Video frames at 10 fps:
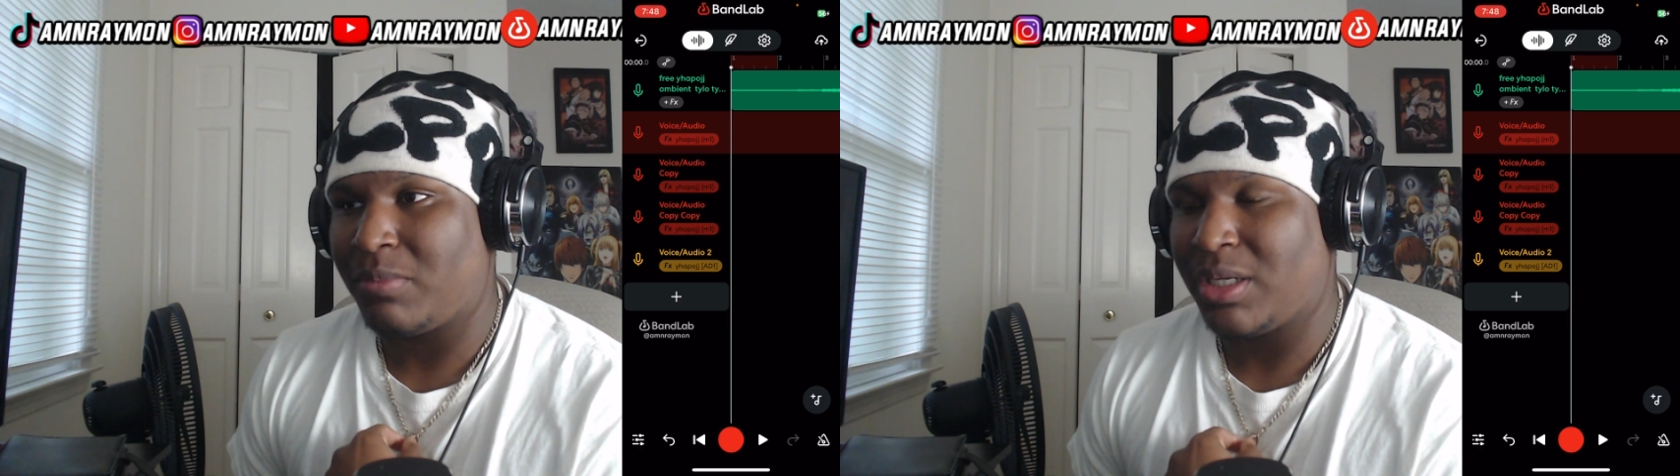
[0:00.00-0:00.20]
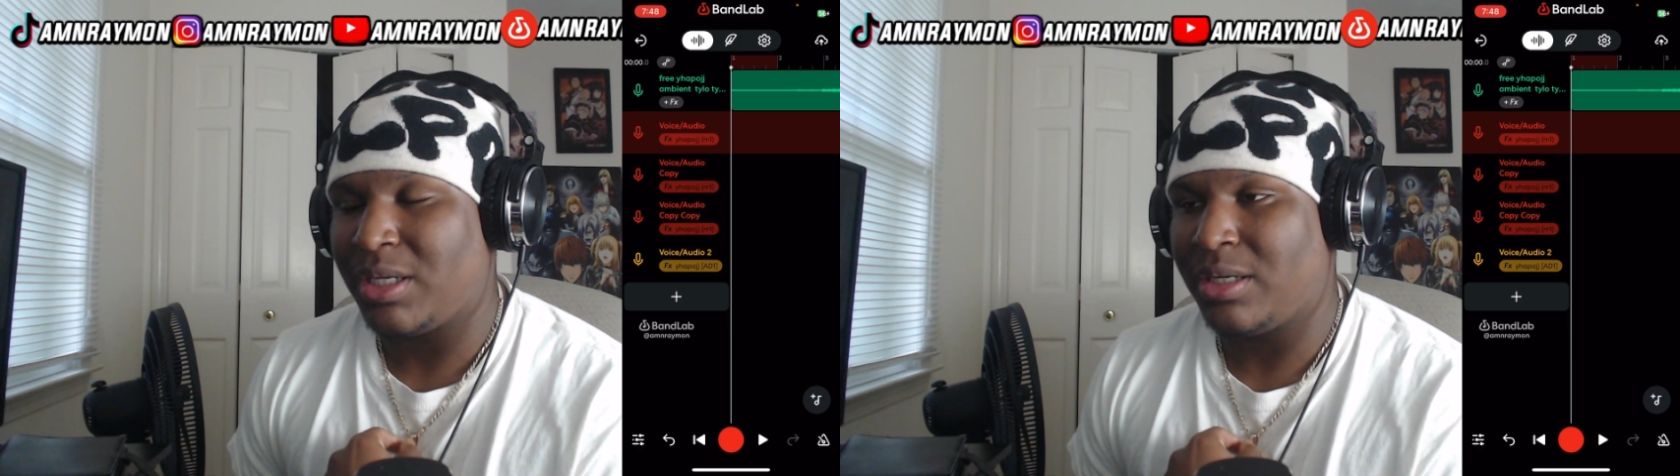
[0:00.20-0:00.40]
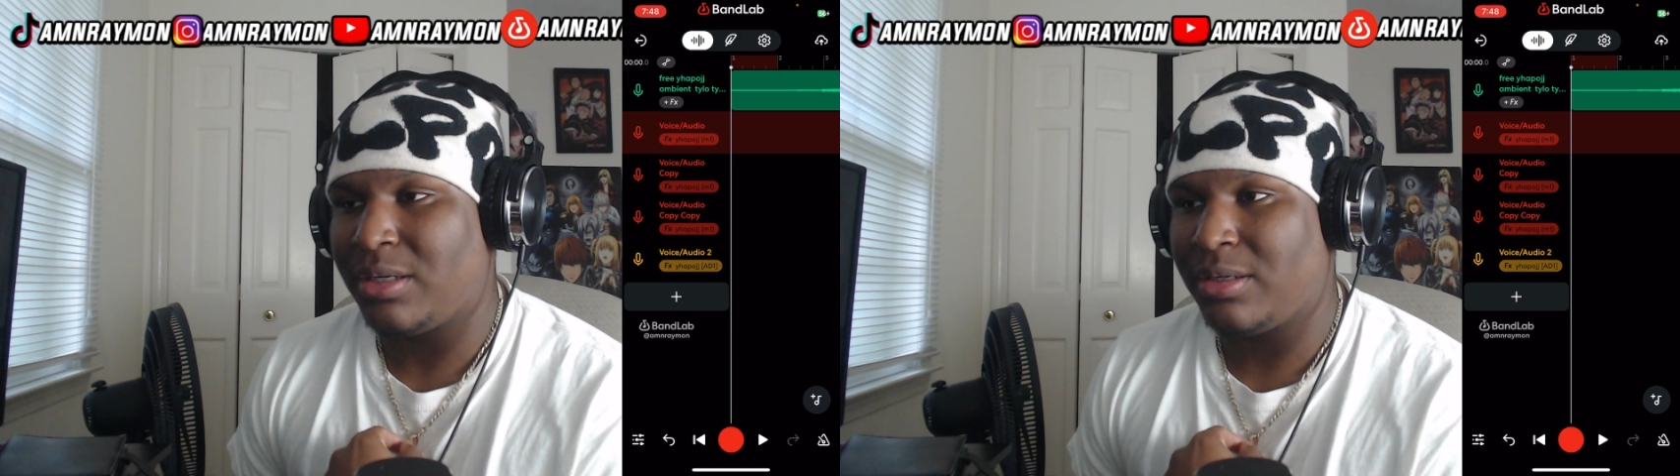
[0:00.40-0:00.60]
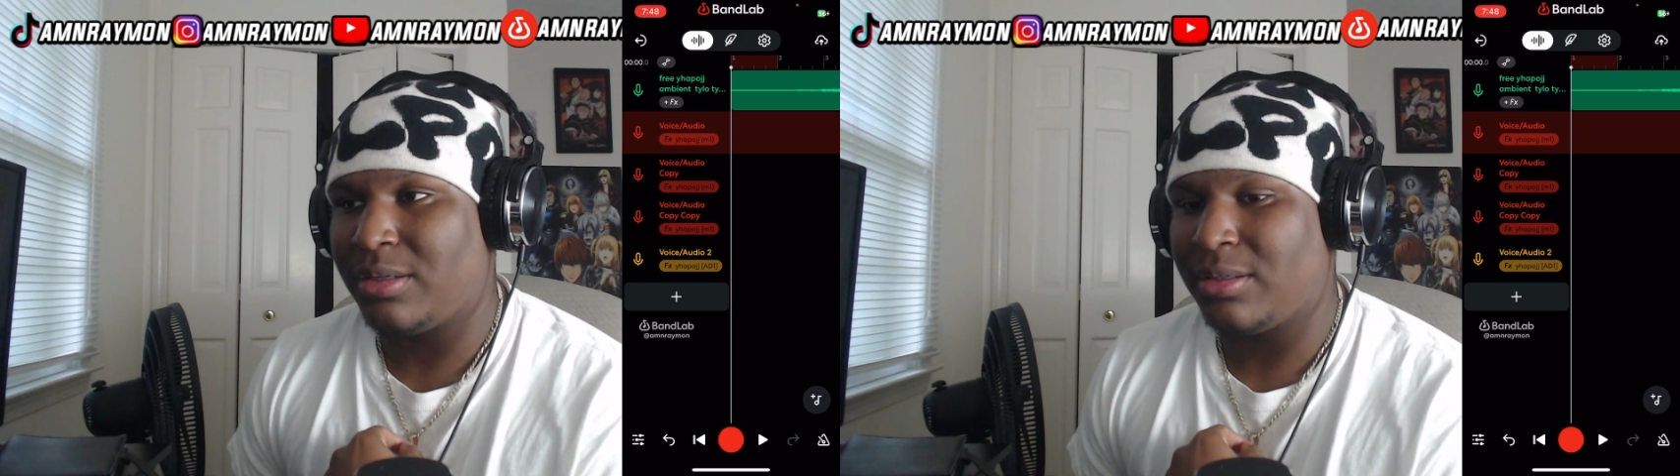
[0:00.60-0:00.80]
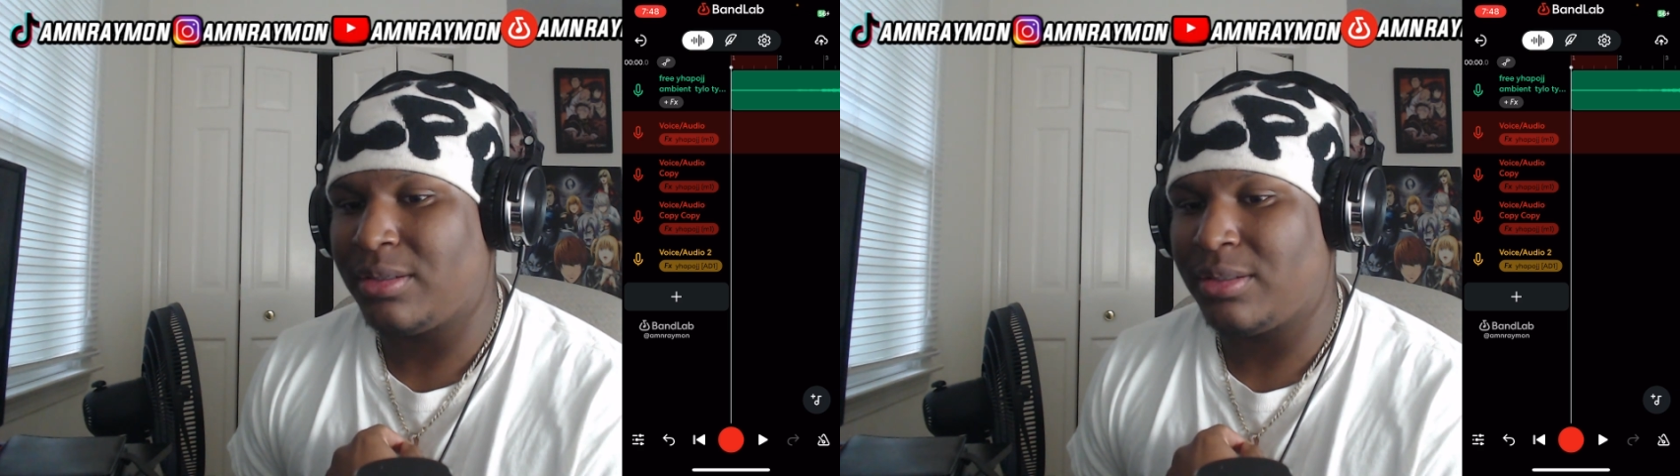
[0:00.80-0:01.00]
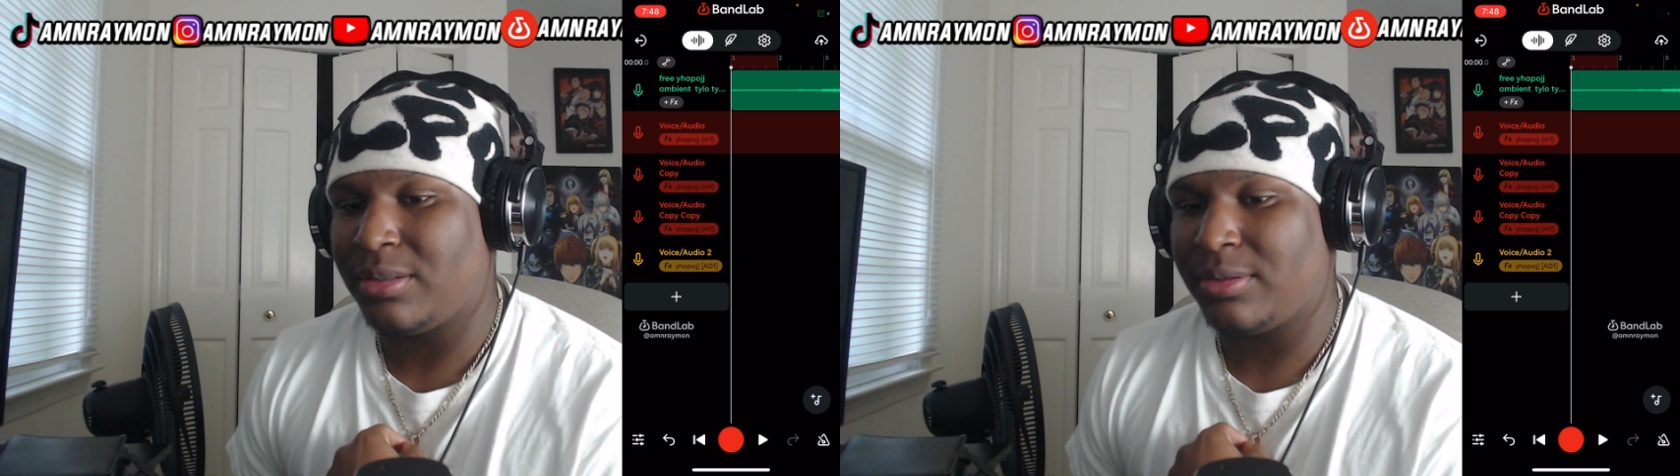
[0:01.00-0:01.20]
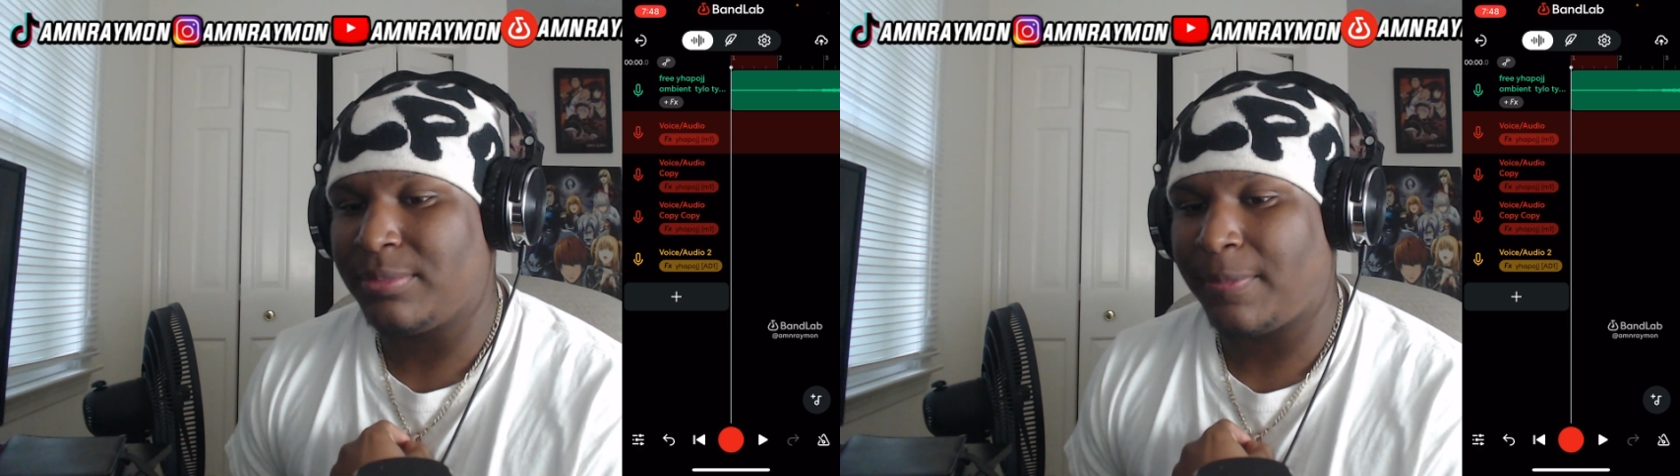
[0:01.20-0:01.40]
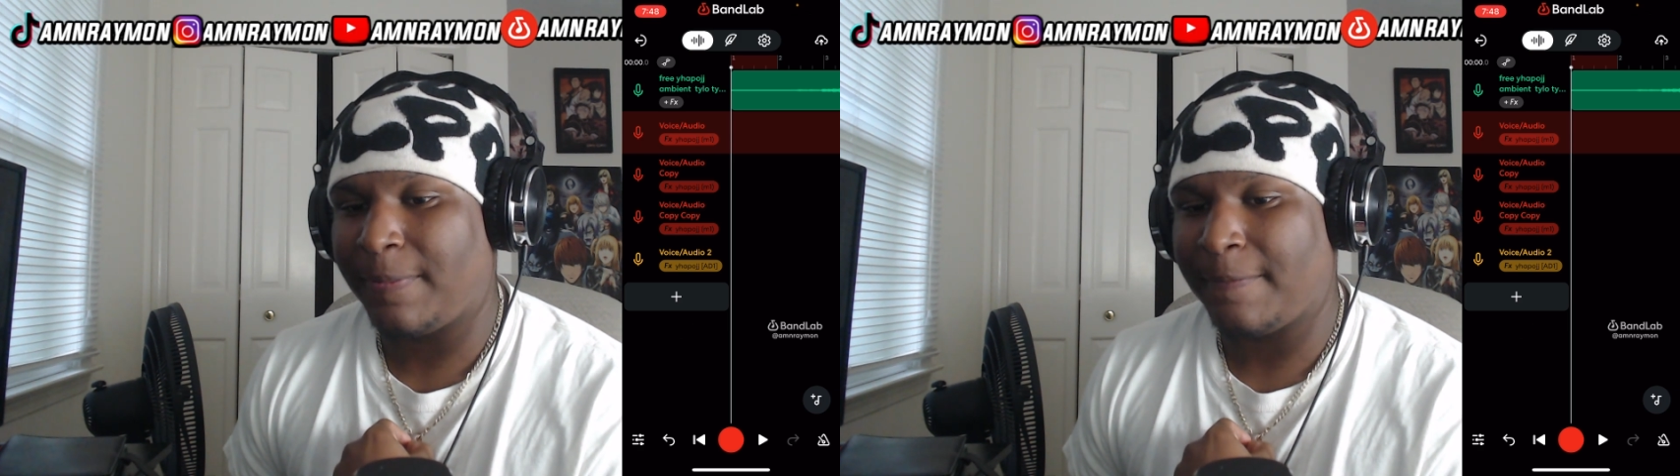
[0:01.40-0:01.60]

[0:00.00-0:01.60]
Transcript: uh,